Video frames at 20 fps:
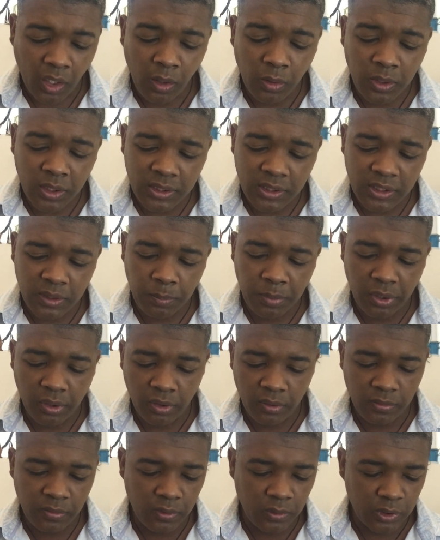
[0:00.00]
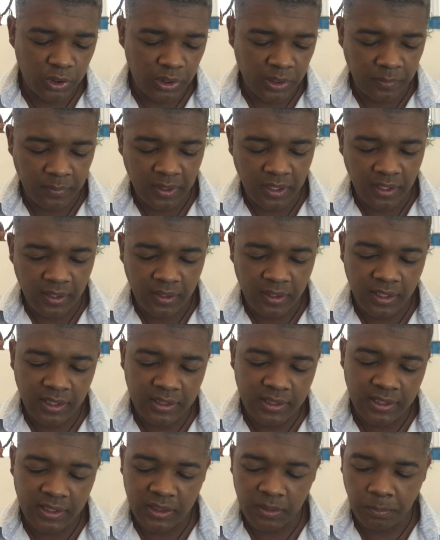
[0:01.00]
Oh, this is beautiful, Gemini.
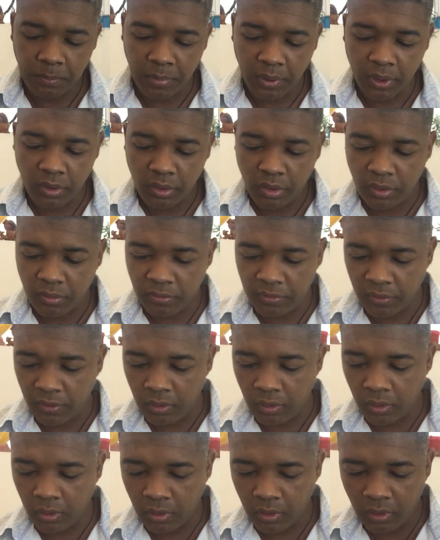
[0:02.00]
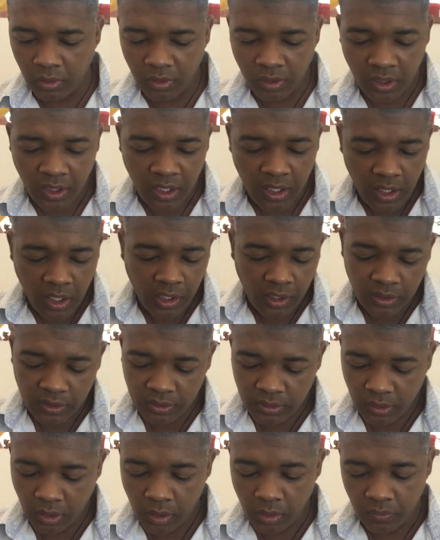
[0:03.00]
This is beautiful.
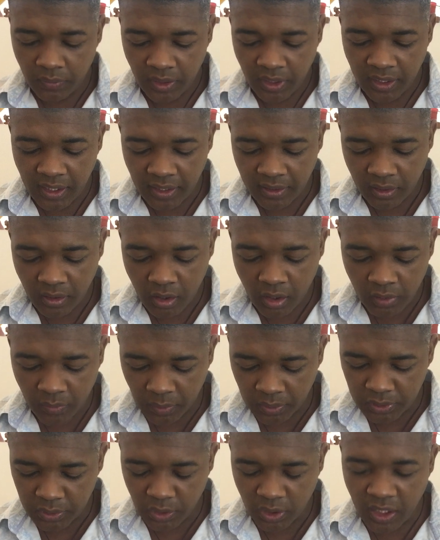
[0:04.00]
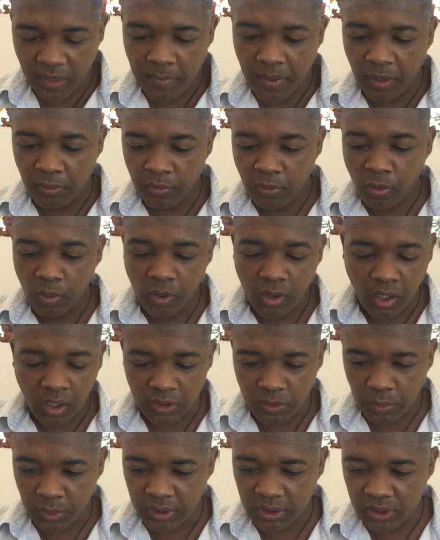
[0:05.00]
Oh, another card wants to come out. Four
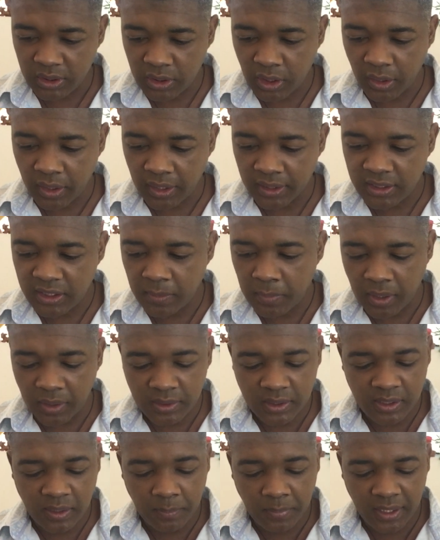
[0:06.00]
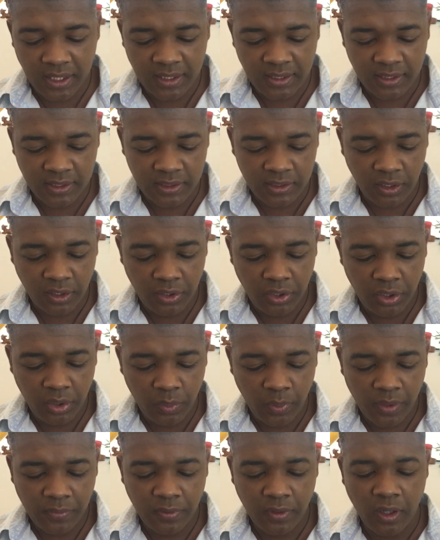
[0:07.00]
cards, which is, so that's about stability. So
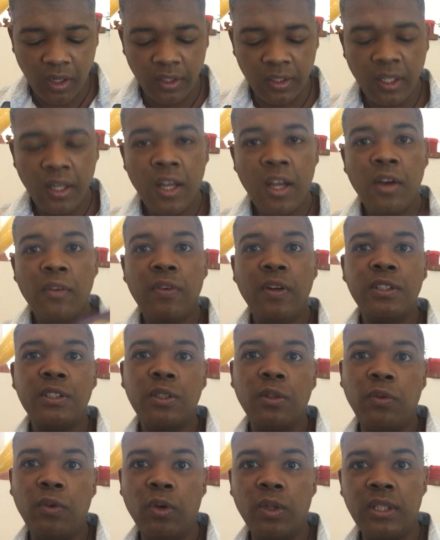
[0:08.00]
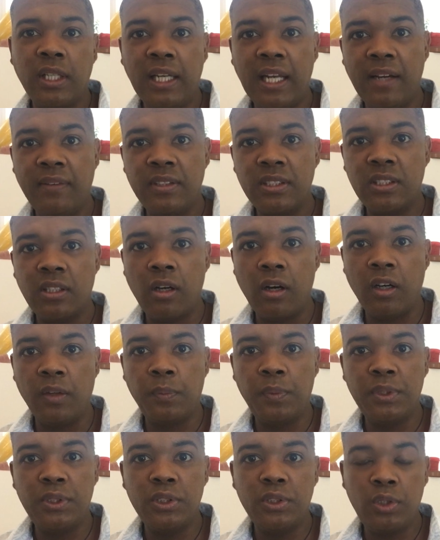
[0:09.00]
you have got, first of all, the Lover's
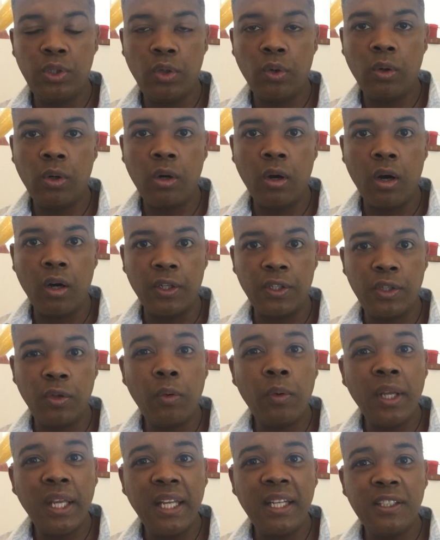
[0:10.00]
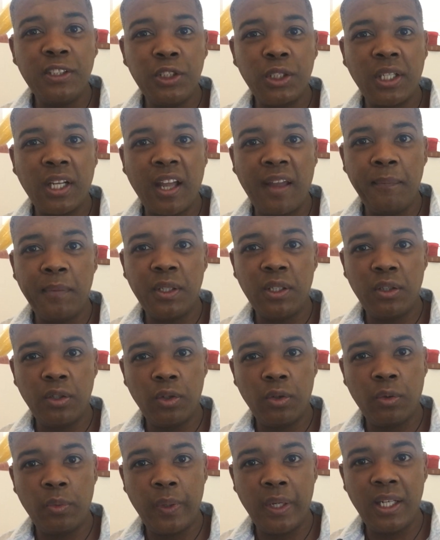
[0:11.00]
card, which is your card. Your energy came into
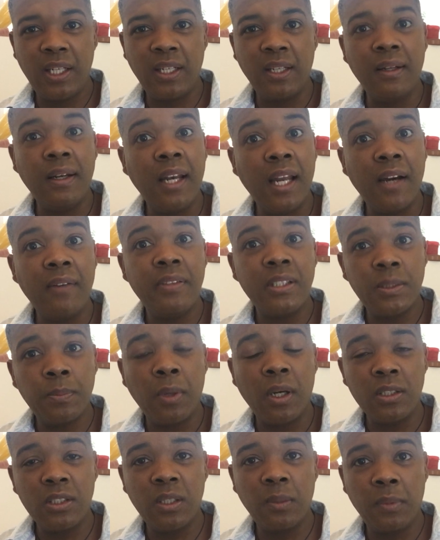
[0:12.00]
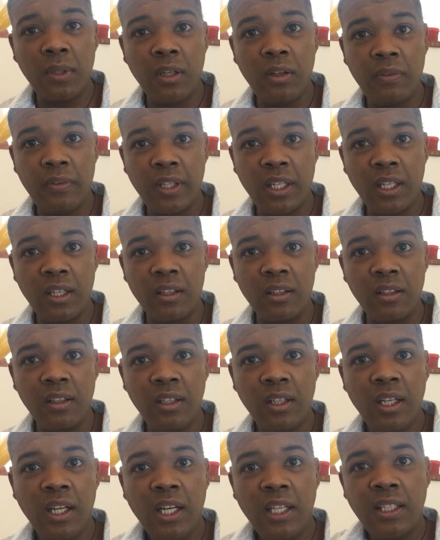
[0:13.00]
your reading. Love is possible over here.
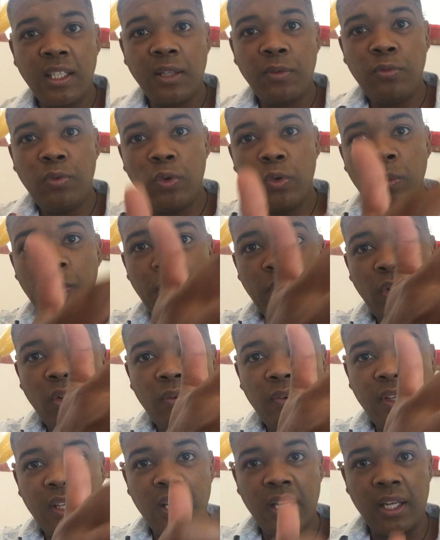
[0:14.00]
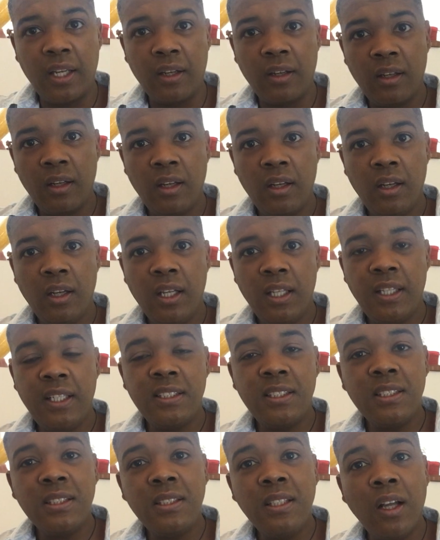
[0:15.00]
That full moon over there.
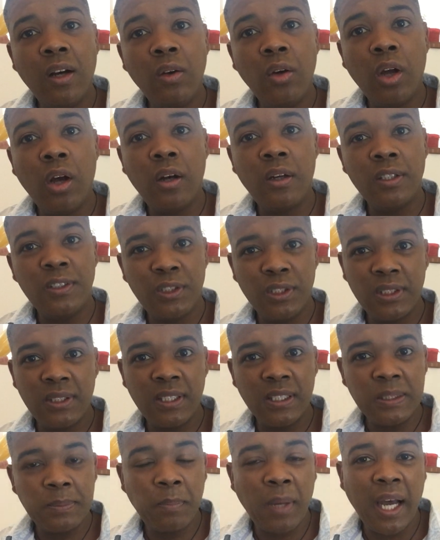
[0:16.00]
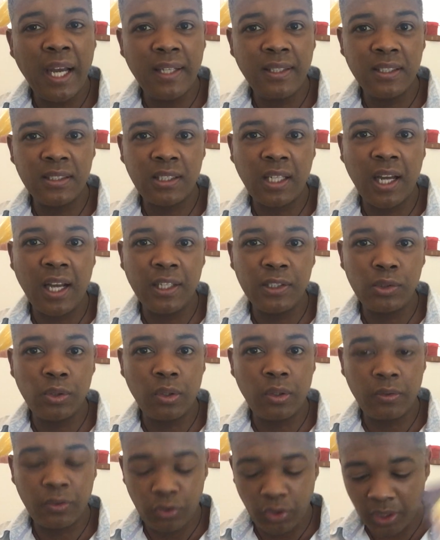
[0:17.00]
This is no longer just a pie-in-the-sky
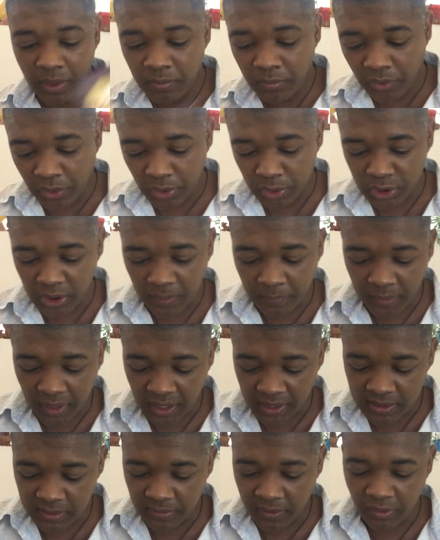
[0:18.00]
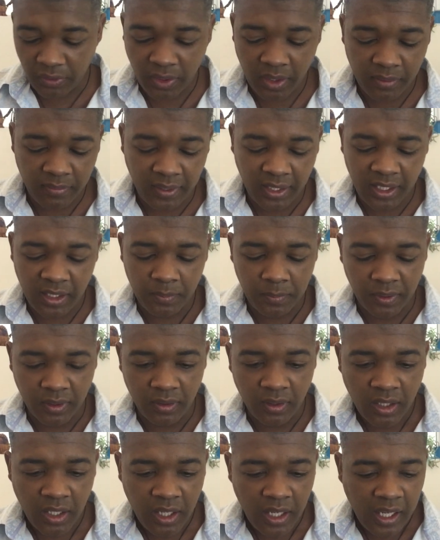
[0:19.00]
sort of dream for you, Gemini. It's very
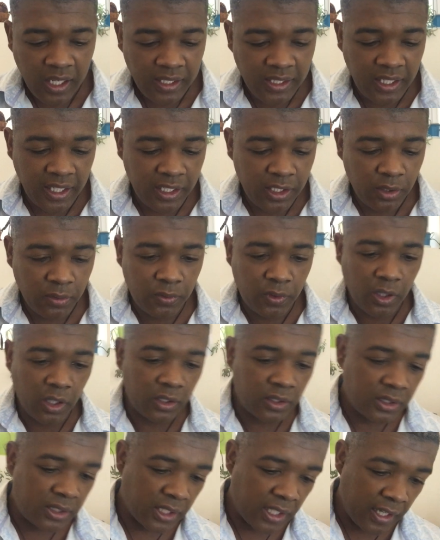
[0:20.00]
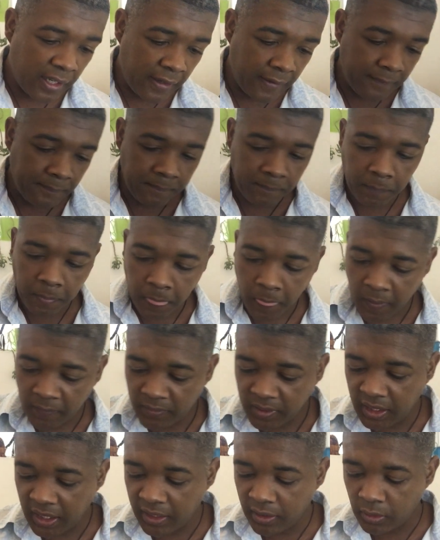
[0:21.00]
available. There you've got
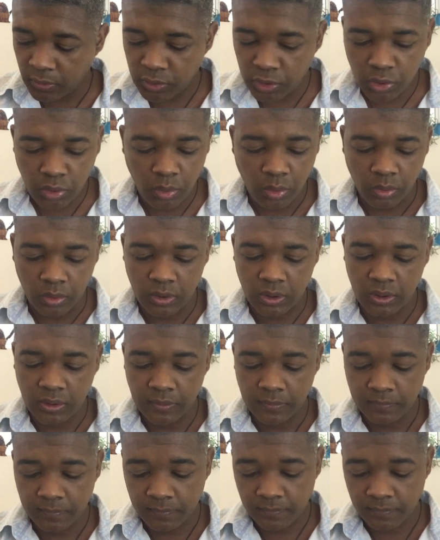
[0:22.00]
Ten of Swords.